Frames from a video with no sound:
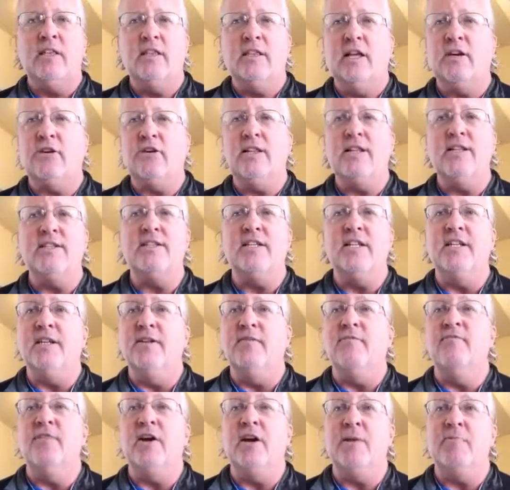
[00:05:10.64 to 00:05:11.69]
that are listed
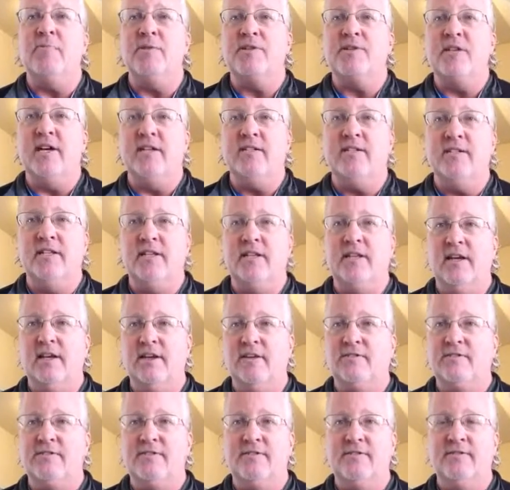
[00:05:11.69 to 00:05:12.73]
in very precise
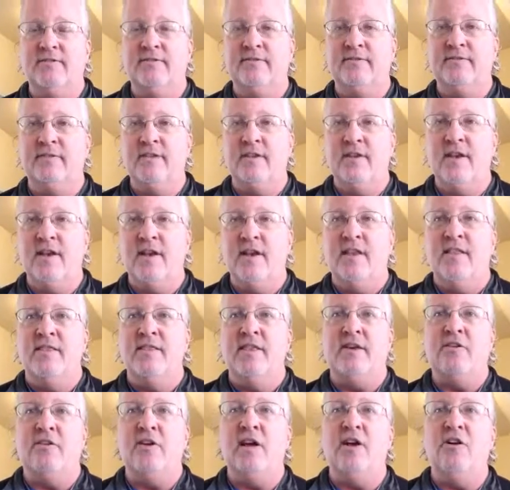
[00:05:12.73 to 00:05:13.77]
details,
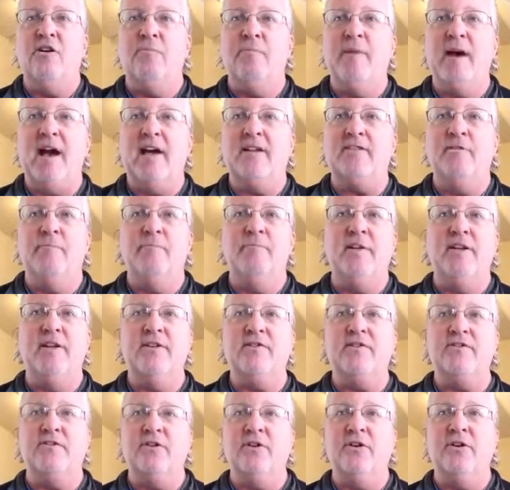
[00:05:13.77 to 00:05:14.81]
that are held back to
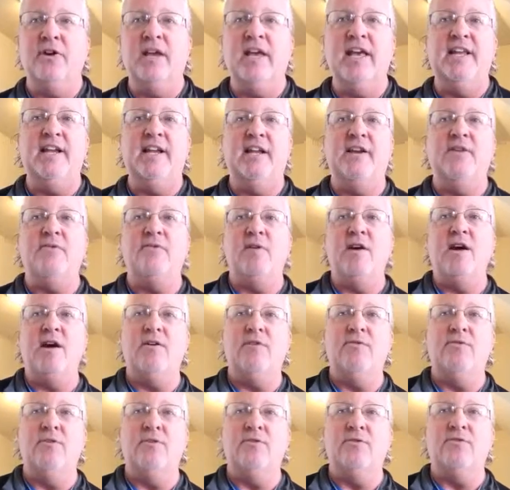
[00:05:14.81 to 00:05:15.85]
minister in and
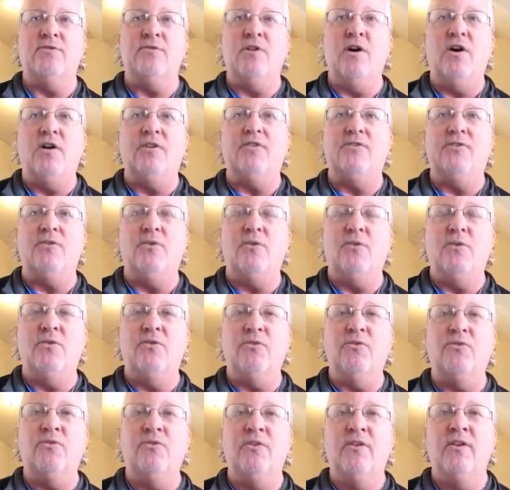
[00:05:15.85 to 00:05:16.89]
around those lost
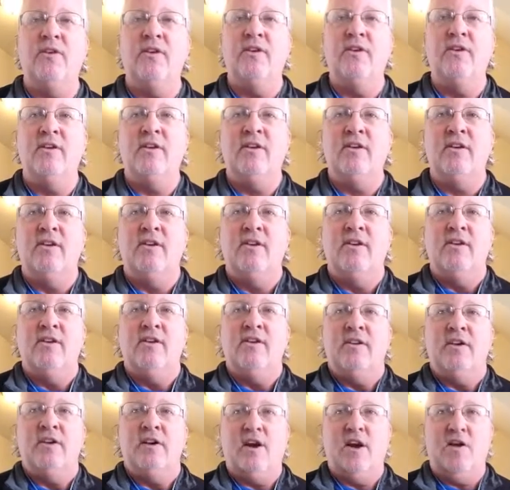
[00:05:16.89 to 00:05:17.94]
souls
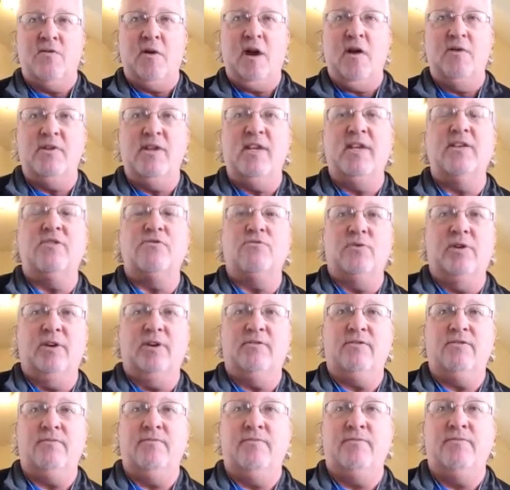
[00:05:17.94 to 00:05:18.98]
around
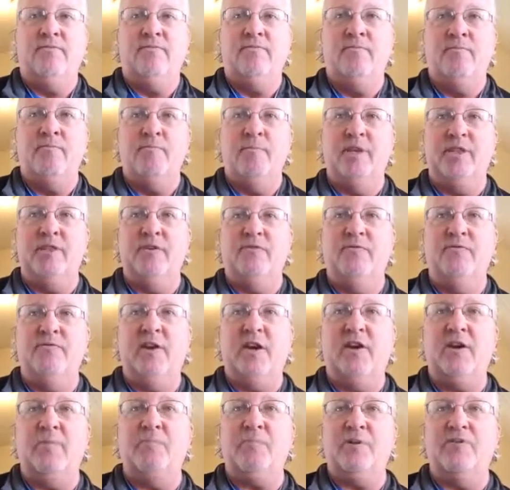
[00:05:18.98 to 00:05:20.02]
Israel. But they're
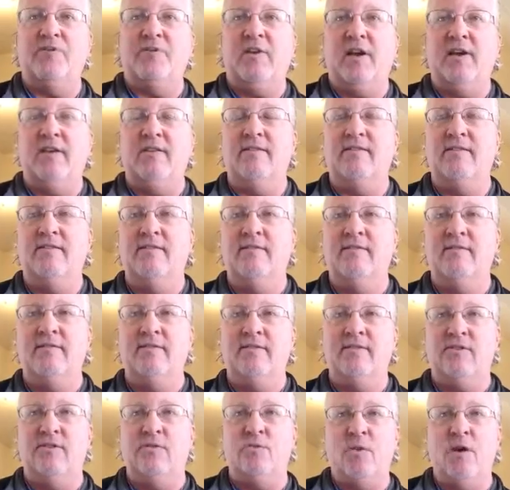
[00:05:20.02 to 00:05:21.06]
very precise.
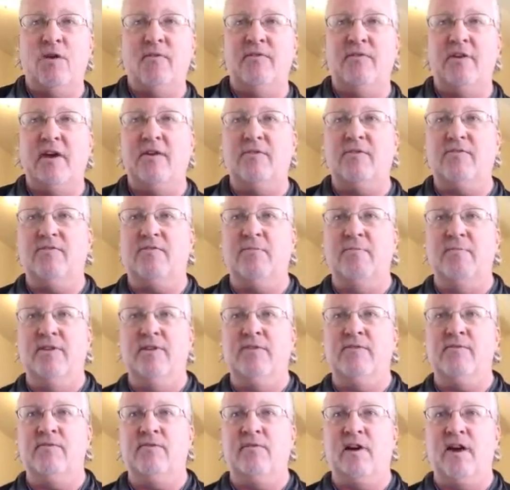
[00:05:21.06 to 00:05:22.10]
12,000 from
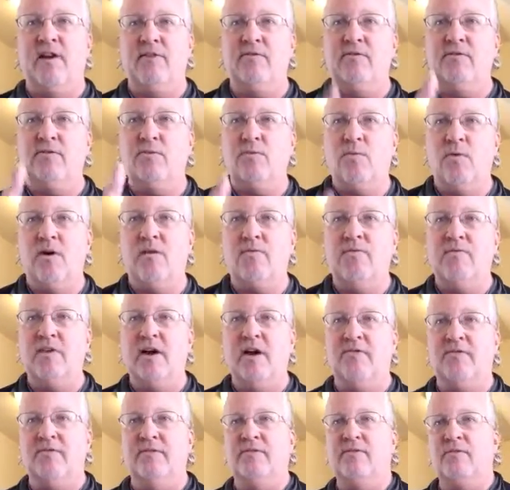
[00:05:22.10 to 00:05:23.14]
this tribe,
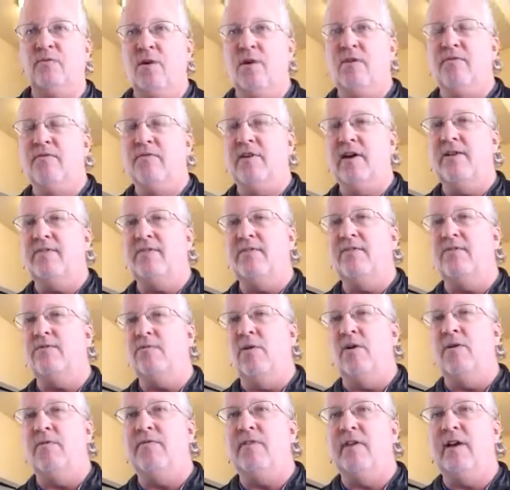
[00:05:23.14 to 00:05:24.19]
12,000, 12,000,
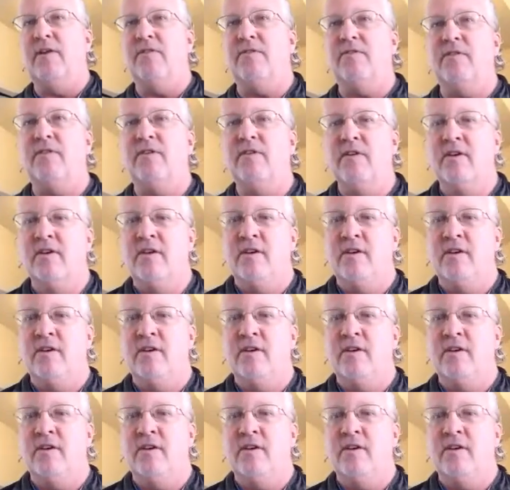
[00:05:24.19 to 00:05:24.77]
12,000.